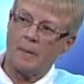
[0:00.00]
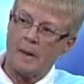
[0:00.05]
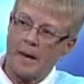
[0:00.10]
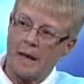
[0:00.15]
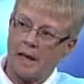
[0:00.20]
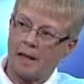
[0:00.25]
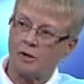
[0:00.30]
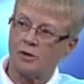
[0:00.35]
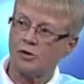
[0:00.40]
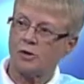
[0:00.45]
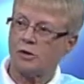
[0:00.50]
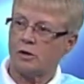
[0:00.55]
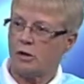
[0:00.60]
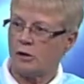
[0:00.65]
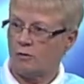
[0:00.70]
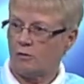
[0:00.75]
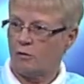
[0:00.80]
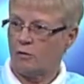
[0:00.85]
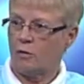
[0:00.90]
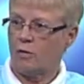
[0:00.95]
balance
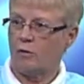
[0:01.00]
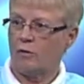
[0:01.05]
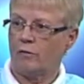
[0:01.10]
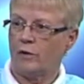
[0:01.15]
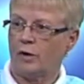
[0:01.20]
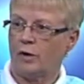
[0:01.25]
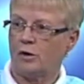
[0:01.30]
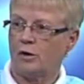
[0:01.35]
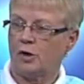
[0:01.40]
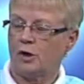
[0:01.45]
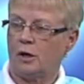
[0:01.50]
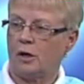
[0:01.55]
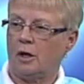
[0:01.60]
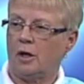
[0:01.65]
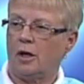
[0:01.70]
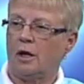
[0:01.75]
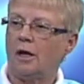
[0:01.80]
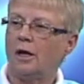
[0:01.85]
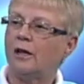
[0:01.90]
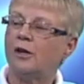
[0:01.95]
and flow of energy.
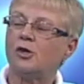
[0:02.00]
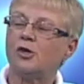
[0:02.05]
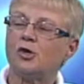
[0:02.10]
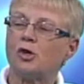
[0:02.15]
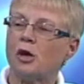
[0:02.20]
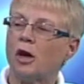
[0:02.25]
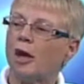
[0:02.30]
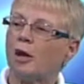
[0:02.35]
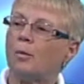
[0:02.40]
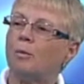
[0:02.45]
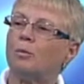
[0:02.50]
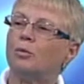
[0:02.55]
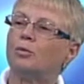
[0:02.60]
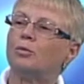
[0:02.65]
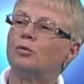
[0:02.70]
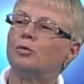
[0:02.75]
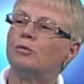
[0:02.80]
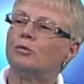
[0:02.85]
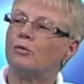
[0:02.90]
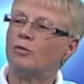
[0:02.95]
It is not a
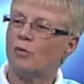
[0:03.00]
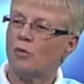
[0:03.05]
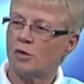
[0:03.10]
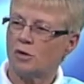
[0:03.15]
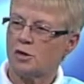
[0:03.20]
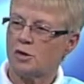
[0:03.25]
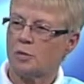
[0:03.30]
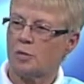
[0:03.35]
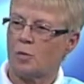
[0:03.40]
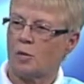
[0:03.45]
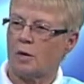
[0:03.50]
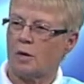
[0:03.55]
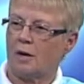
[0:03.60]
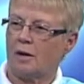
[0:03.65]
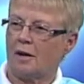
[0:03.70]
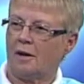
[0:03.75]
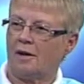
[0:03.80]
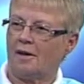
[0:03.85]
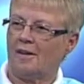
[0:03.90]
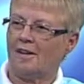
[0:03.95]
brute force sport.
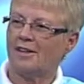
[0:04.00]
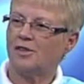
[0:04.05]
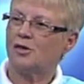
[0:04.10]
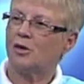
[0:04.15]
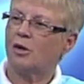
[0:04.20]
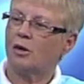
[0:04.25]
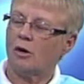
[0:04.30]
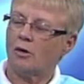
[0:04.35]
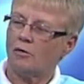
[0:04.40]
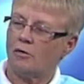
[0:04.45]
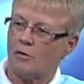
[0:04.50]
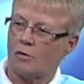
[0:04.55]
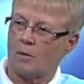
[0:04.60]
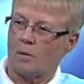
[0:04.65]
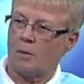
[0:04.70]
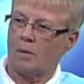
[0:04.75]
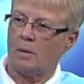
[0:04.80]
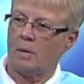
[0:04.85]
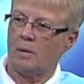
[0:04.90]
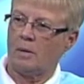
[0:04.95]
It's an art
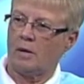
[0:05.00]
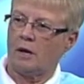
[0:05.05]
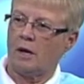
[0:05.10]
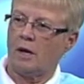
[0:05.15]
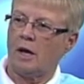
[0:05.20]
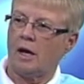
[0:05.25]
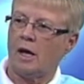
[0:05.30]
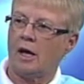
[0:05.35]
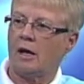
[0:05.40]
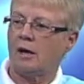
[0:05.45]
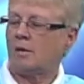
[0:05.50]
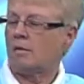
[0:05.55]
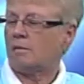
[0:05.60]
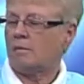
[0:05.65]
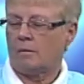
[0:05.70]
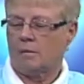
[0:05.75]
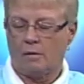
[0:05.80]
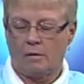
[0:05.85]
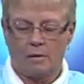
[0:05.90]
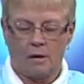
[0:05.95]
form.
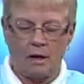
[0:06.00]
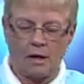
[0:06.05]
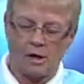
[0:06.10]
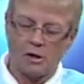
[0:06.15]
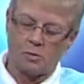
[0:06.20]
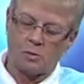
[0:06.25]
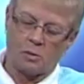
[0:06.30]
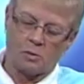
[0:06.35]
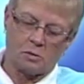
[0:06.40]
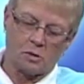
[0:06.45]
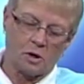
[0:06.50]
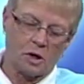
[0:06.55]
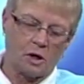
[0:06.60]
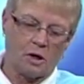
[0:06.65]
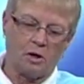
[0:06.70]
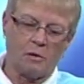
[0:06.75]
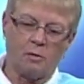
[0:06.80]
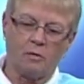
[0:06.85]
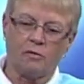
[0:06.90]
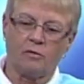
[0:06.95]
And as we were
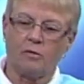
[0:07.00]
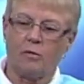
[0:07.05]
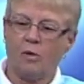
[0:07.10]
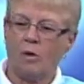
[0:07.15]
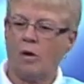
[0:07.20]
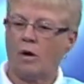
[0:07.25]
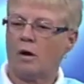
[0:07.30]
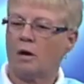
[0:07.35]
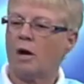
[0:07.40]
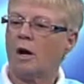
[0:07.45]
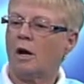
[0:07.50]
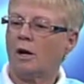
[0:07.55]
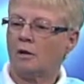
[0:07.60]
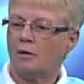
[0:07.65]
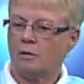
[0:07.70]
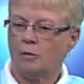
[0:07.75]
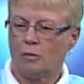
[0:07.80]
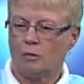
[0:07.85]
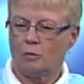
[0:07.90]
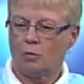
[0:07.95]
talking before,
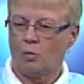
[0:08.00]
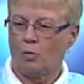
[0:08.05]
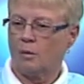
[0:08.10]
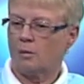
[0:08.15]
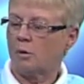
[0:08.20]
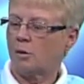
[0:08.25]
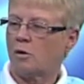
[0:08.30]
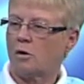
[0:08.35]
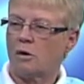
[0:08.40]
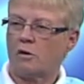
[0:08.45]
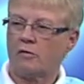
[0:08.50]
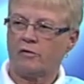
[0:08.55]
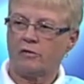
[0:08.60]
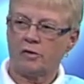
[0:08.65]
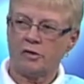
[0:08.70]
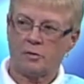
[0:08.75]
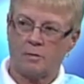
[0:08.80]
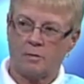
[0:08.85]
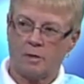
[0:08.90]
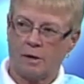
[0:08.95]
women
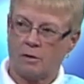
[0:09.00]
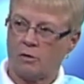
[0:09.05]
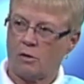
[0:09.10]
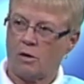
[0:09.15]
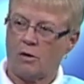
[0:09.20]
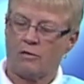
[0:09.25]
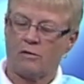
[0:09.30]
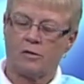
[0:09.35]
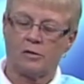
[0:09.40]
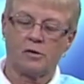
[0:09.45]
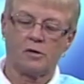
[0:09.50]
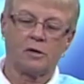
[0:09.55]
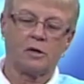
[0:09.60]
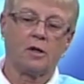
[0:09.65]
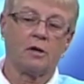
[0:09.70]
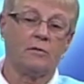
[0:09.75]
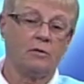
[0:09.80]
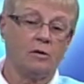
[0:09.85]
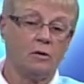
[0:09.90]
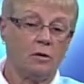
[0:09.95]
golfers, men golfers,
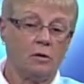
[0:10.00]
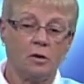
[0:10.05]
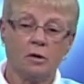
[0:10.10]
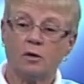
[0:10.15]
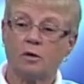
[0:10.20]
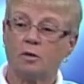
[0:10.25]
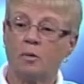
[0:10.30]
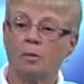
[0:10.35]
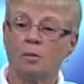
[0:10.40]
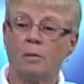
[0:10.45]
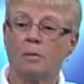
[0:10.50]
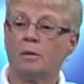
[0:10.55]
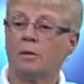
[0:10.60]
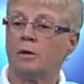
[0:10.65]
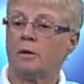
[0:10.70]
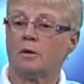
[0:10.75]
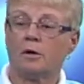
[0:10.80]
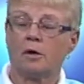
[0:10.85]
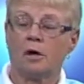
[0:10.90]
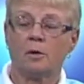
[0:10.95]
if you look at the
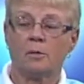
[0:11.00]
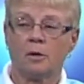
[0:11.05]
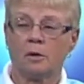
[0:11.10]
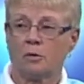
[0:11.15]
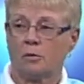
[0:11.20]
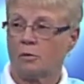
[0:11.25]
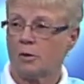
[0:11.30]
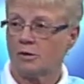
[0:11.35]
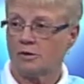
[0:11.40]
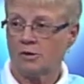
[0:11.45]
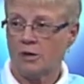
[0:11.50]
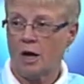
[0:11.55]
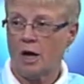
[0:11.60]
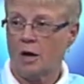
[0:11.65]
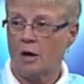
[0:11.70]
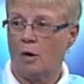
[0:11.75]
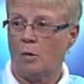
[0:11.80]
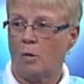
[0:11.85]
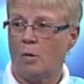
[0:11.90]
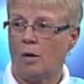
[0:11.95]
women that are coming to Grey
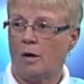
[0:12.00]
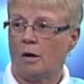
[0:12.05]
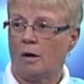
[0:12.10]
Silo,